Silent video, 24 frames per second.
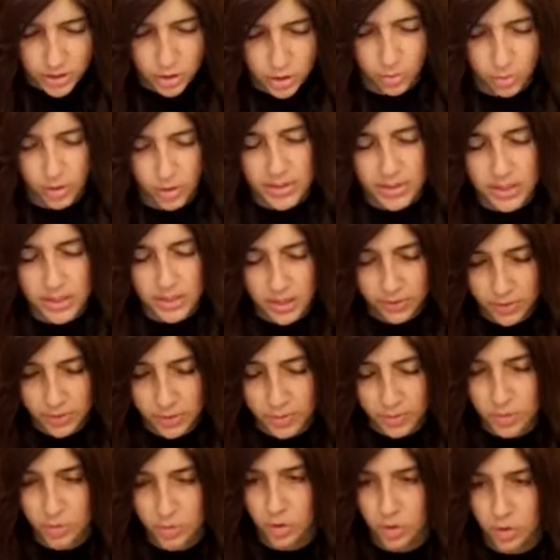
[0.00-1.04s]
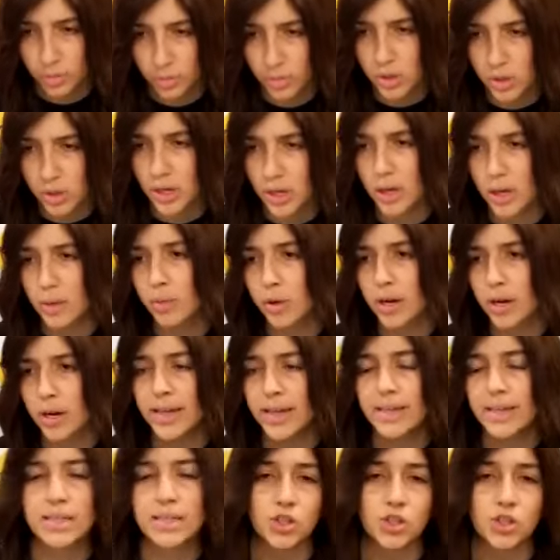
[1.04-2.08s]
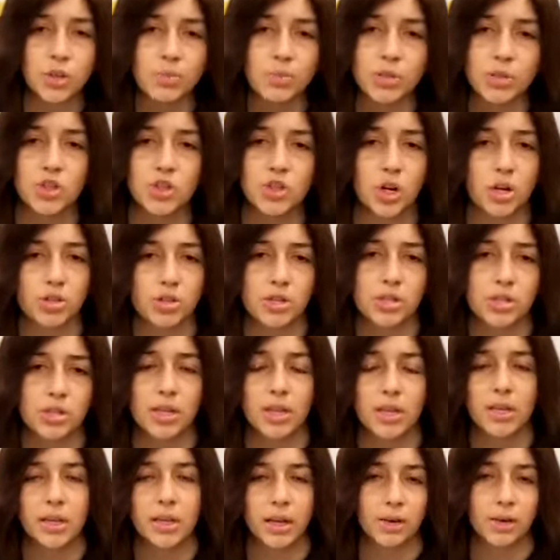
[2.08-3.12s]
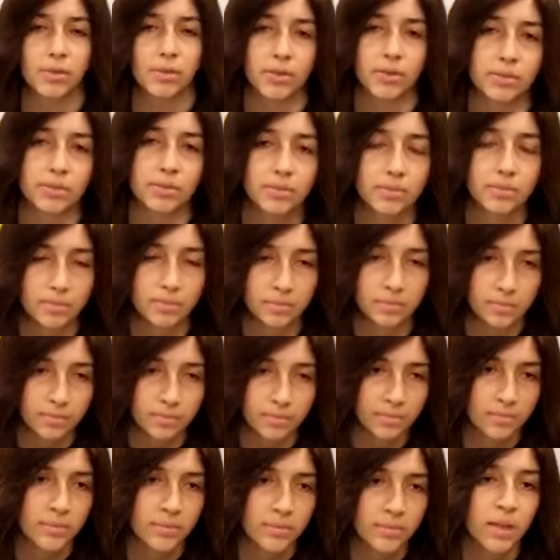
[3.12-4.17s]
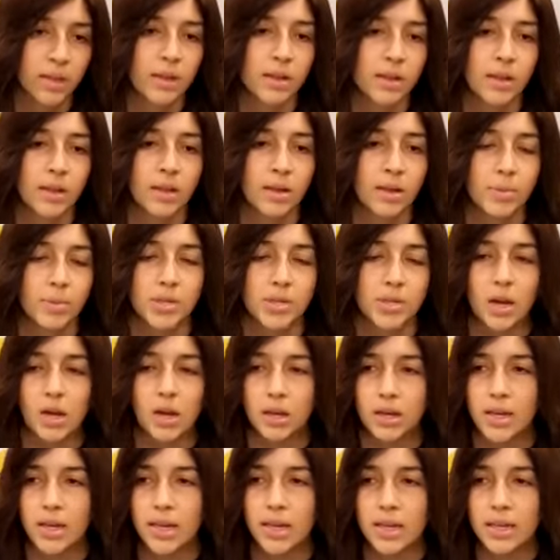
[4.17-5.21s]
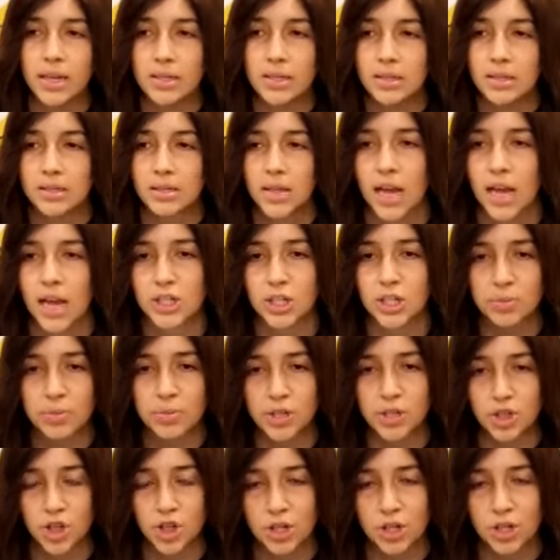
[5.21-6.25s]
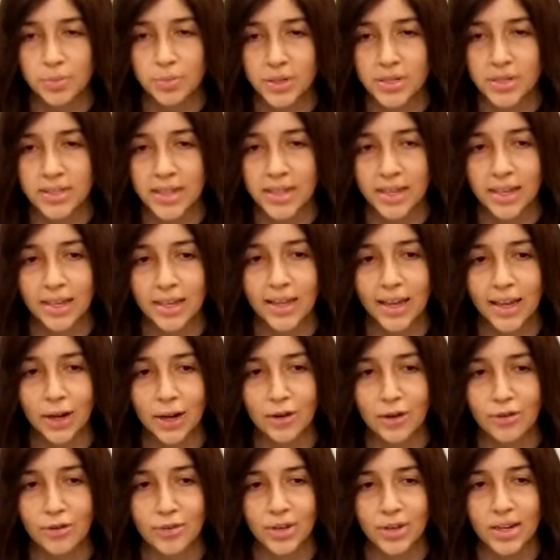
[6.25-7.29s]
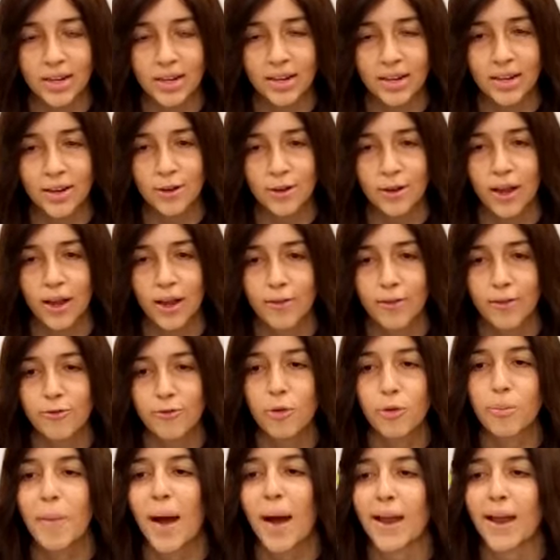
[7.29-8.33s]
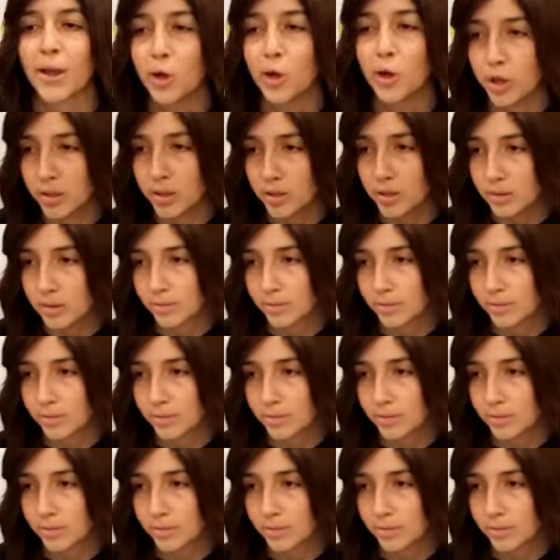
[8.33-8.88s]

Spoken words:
So what's the difference between emunah? Emunah is Hashem's in charge. He's taking care of it. Bitachon is Hashem's in charge, but he's taking care of it for my good.